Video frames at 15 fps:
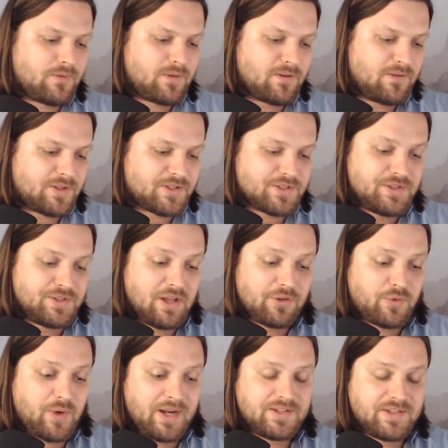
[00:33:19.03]
this is
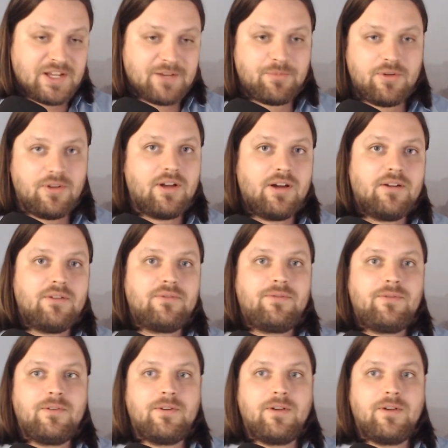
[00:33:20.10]
another great example of